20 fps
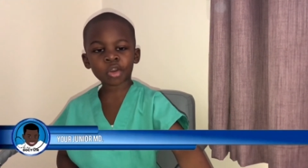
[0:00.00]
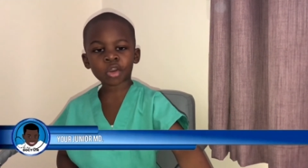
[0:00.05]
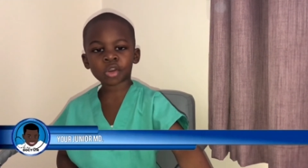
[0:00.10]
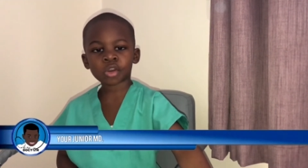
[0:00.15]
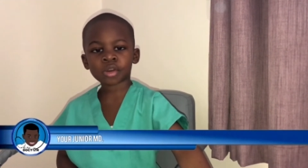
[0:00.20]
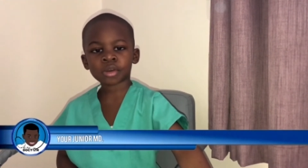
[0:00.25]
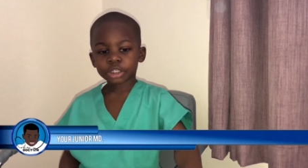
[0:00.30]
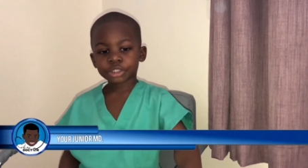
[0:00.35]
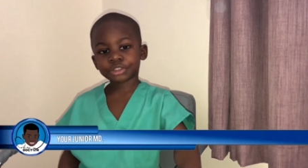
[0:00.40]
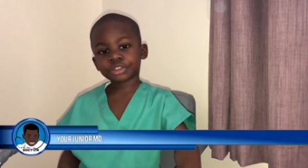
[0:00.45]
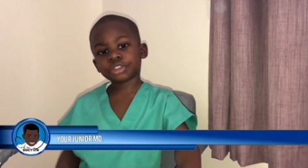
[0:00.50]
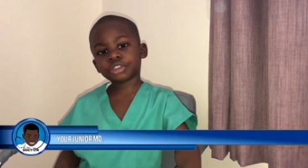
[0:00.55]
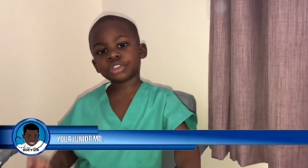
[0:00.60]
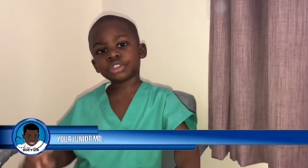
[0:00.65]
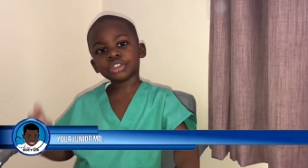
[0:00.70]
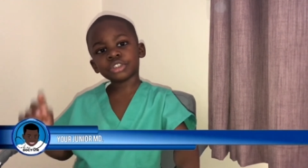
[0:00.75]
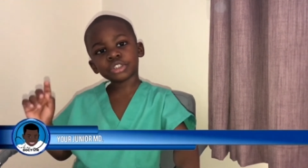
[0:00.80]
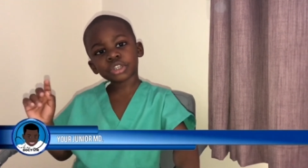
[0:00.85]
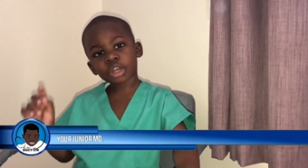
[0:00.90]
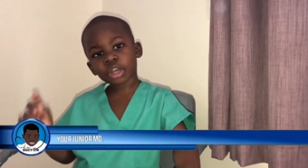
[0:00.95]
It's
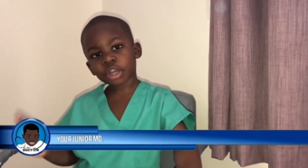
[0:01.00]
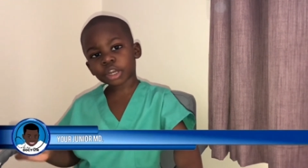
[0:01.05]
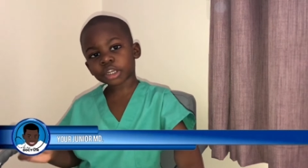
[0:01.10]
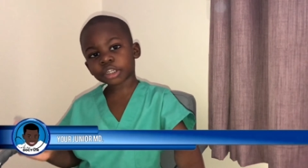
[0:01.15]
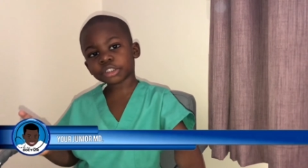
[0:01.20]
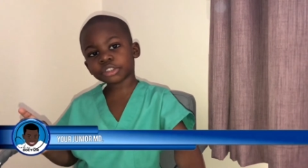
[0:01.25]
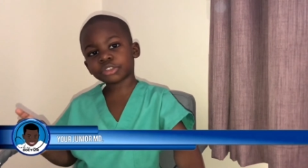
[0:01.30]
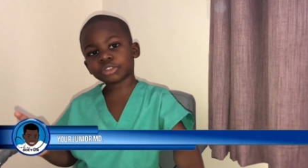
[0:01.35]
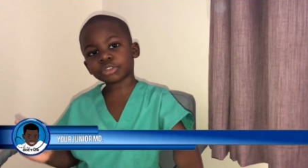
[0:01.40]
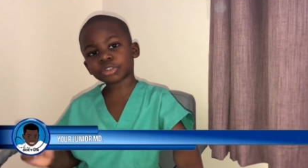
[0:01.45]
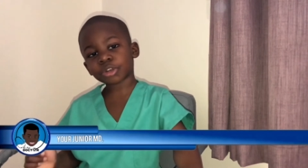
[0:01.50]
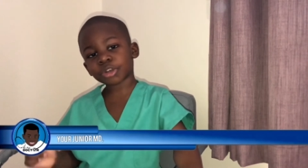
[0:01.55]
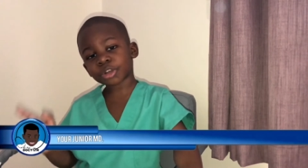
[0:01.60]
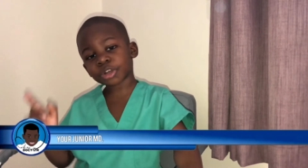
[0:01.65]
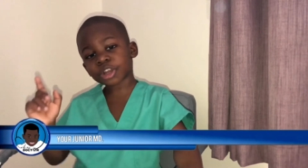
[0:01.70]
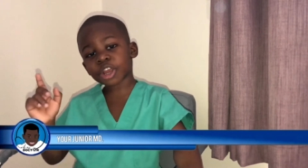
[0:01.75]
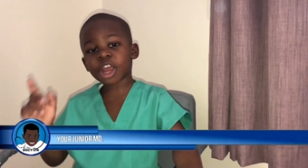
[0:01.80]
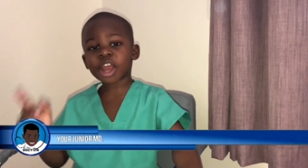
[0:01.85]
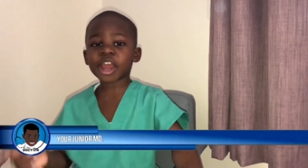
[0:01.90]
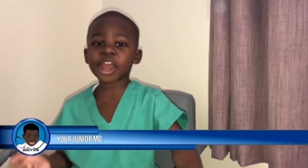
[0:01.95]
your junior
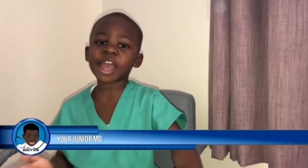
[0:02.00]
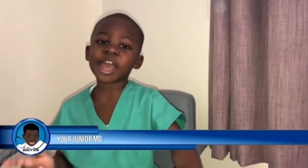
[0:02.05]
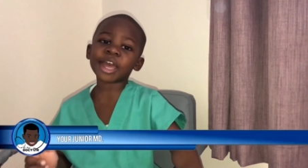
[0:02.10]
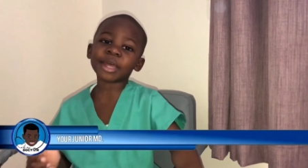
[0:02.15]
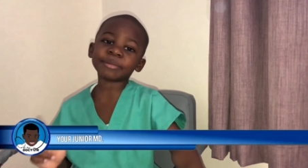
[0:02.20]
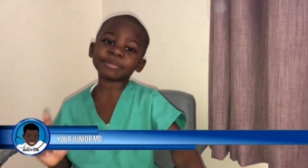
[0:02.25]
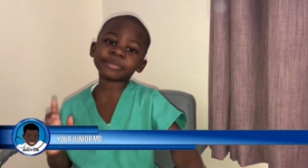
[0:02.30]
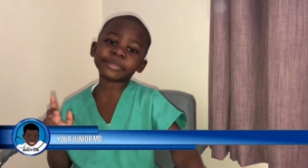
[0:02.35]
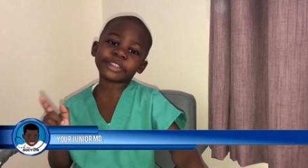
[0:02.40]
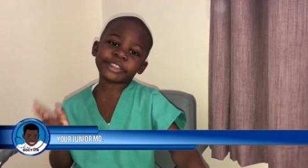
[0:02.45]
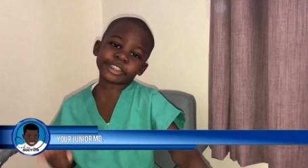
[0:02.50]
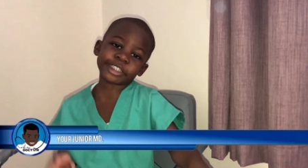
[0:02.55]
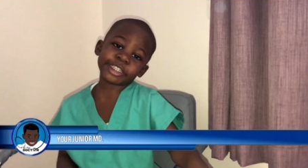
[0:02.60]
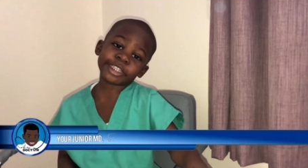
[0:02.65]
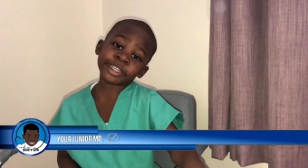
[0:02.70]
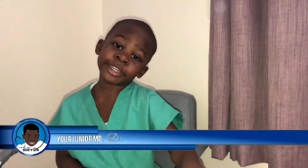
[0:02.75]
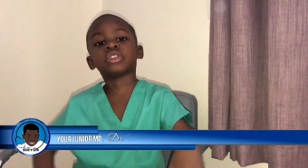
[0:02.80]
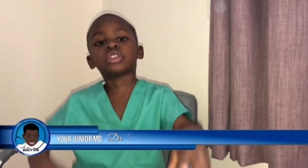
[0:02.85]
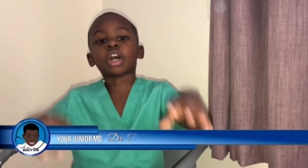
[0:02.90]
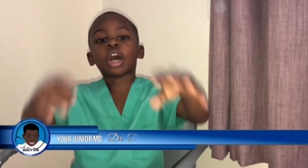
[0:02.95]
MD,
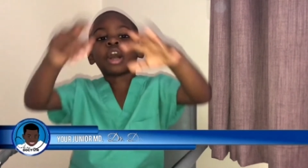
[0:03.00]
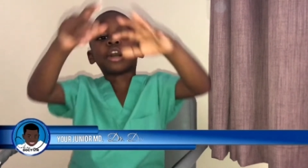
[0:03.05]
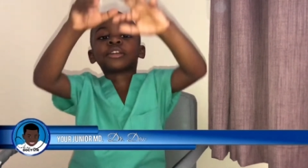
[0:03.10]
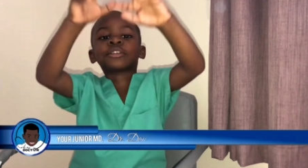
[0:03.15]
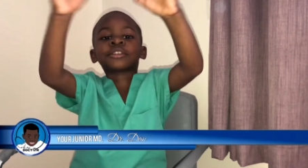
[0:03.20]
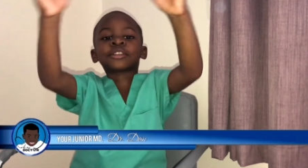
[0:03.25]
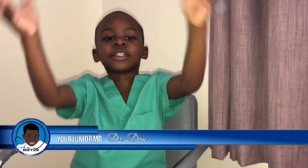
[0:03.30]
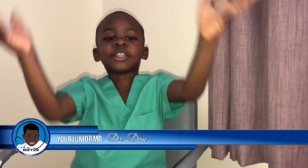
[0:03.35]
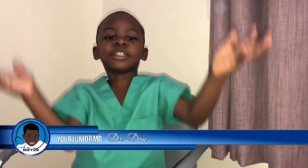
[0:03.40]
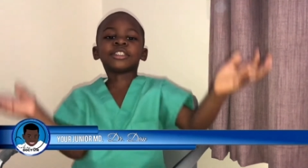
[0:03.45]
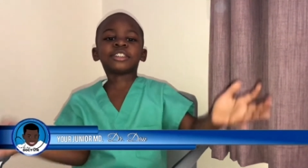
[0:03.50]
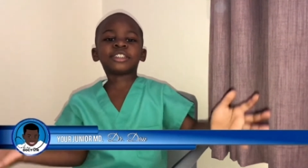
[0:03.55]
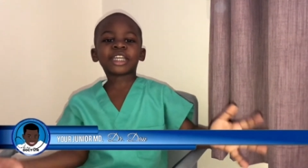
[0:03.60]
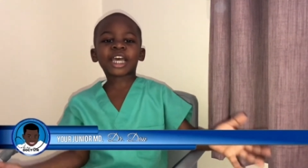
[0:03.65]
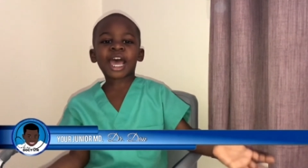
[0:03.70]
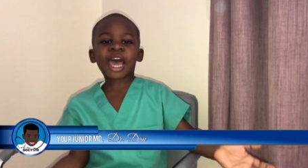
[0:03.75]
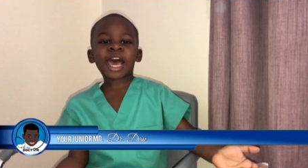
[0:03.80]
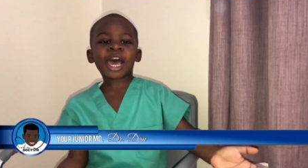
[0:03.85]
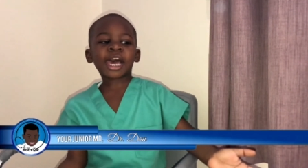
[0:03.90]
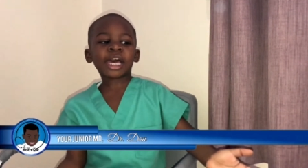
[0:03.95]
Dr.
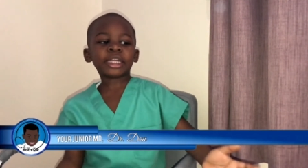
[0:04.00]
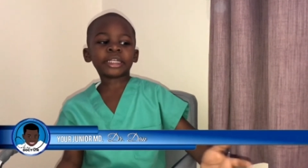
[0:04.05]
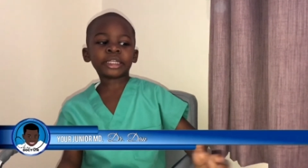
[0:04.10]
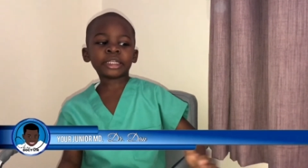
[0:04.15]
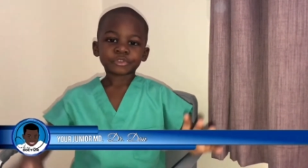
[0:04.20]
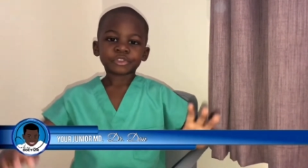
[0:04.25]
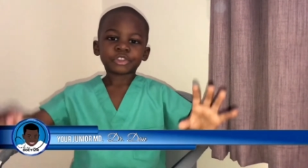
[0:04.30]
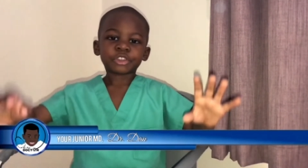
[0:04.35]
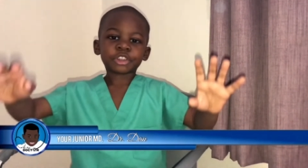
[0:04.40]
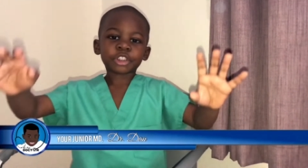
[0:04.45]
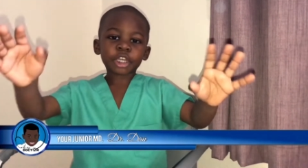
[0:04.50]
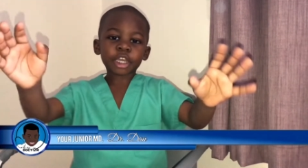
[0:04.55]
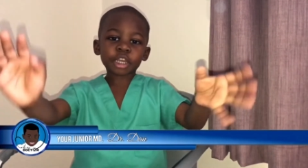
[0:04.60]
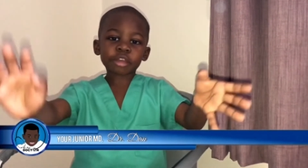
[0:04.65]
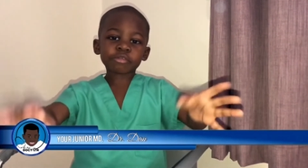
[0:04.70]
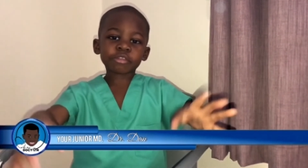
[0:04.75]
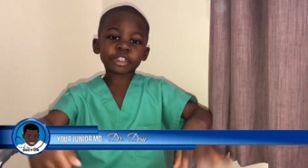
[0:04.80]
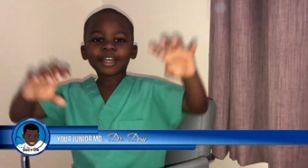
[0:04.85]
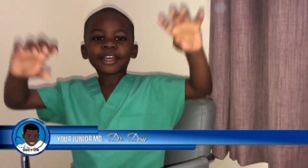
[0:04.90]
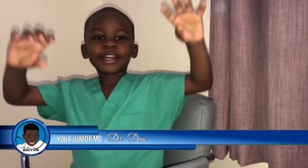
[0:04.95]
Dan, sharing
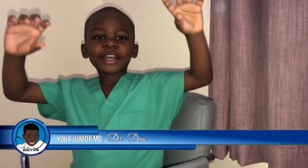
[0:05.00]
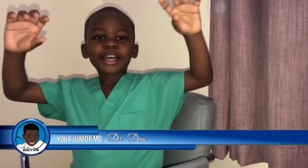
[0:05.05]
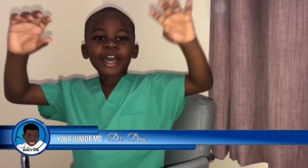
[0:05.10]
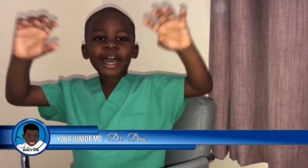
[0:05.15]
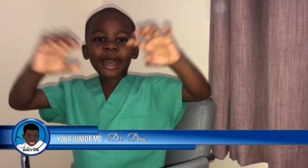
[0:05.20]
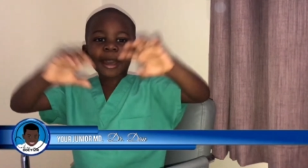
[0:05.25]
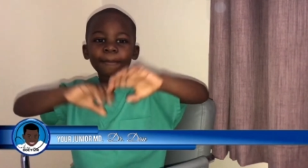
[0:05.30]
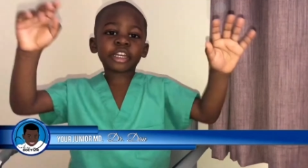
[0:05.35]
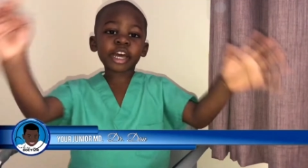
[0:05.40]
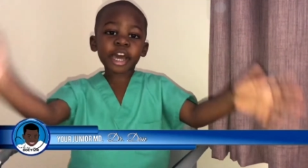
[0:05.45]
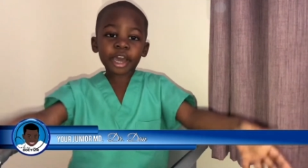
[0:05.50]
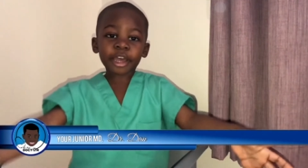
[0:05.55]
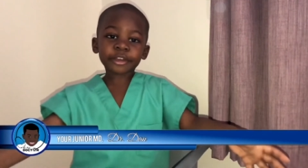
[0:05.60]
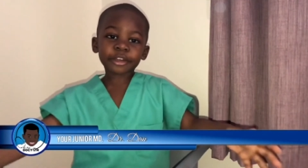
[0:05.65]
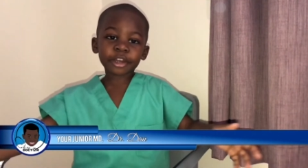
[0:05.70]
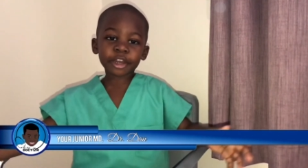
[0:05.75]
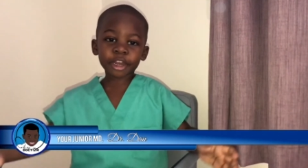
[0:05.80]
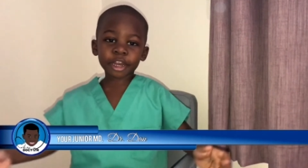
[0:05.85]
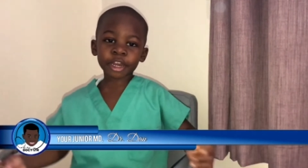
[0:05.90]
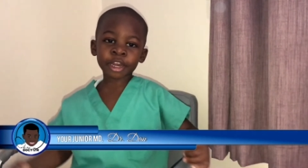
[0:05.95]

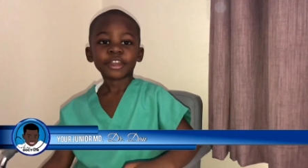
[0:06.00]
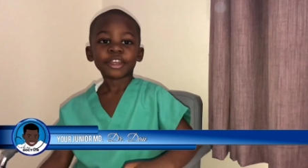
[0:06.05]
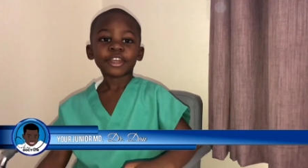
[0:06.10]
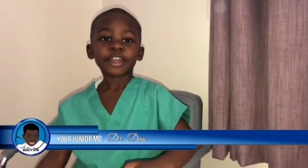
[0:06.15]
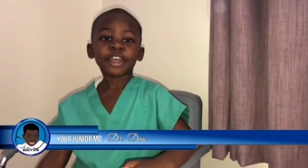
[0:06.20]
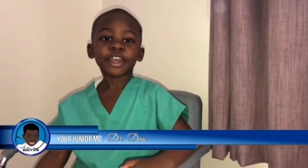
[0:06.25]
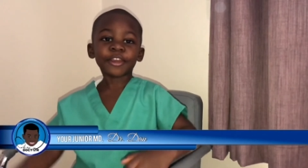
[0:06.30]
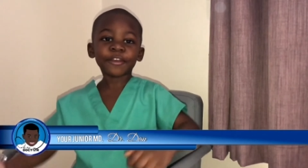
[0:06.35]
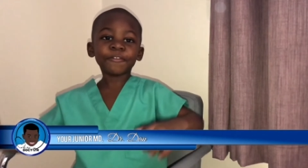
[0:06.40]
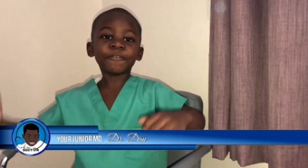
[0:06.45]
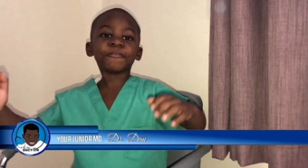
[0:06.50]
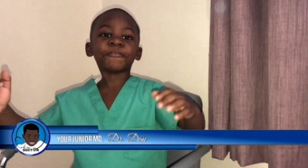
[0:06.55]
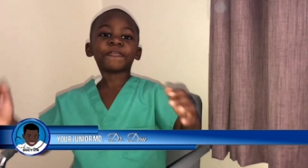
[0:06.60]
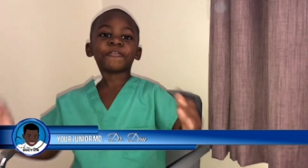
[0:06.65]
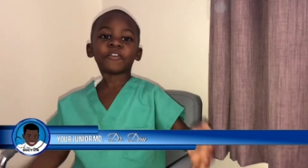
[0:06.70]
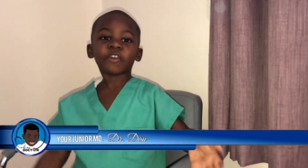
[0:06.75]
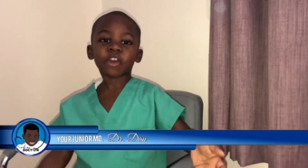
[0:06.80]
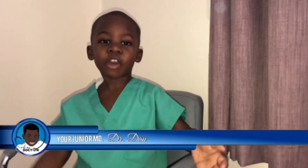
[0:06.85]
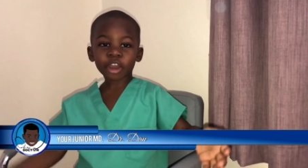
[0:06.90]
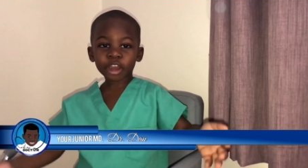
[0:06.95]
another
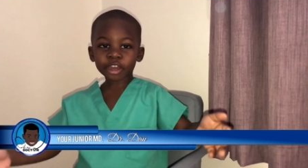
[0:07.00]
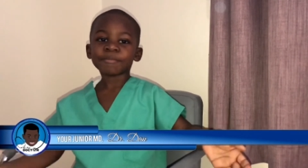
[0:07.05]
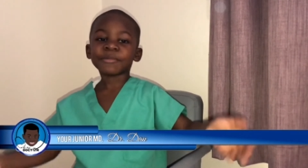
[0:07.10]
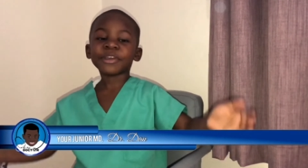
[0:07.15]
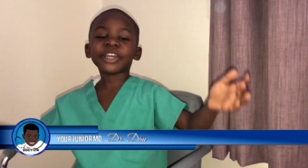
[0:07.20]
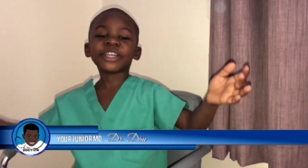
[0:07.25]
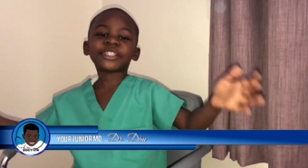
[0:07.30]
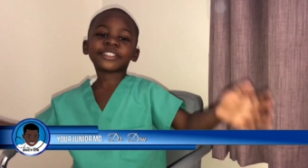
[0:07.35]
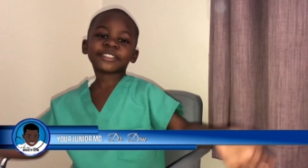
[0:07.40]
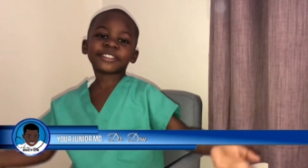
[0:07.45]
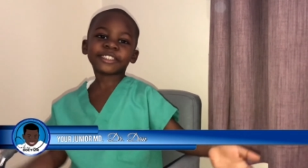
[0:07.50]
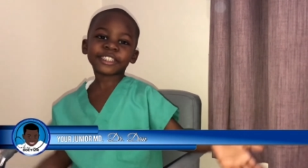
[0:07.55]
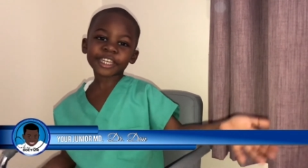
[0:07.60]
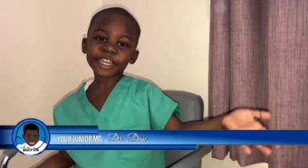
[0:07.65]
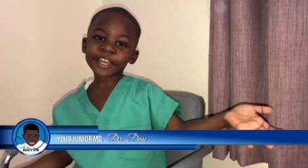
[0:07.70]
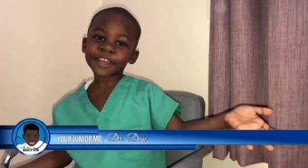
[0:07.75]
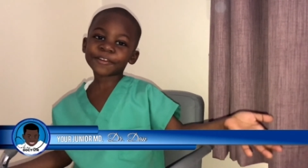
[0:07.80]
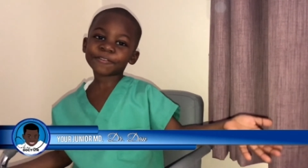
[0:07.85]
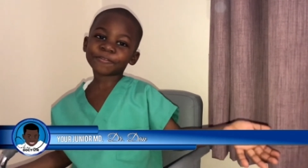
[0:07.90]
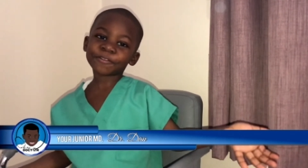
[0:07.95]
informative
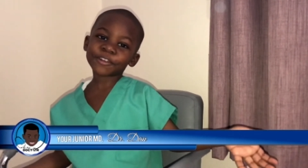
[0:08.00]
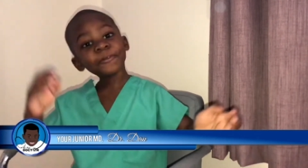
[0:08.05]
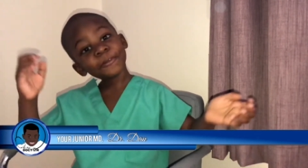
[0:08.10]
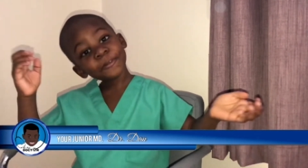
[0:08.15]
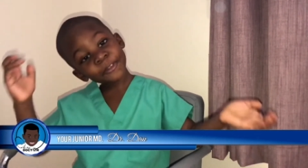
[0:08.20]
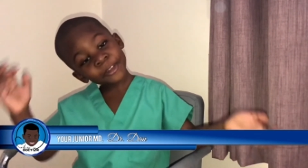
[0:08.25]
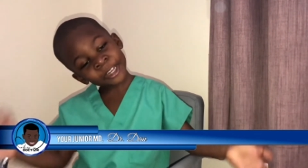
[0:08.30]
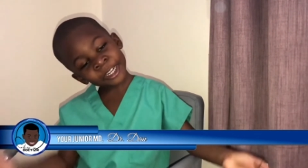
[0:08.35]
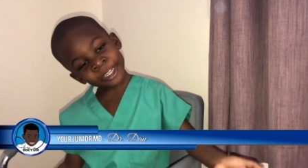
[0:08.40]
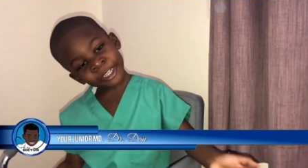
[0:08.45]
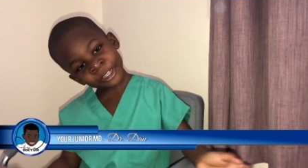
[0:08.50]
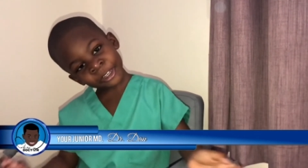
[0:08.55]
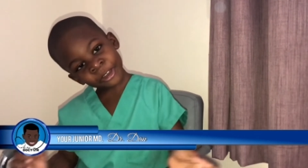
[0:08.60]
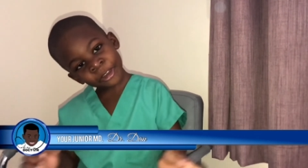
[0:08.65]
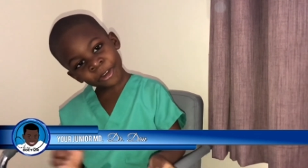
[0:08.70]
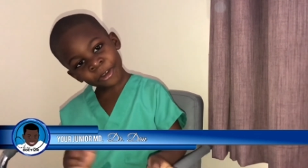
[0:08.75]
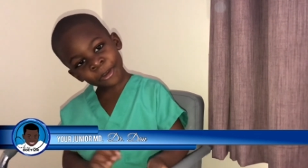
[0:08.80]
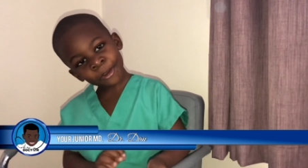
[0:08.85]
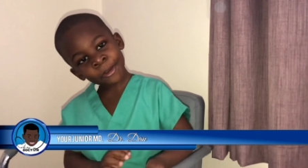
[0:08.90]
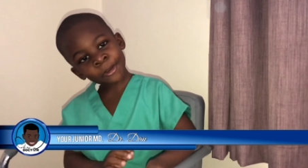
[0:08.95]

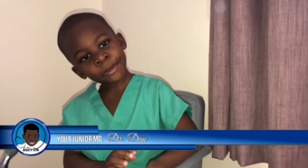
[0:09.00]
video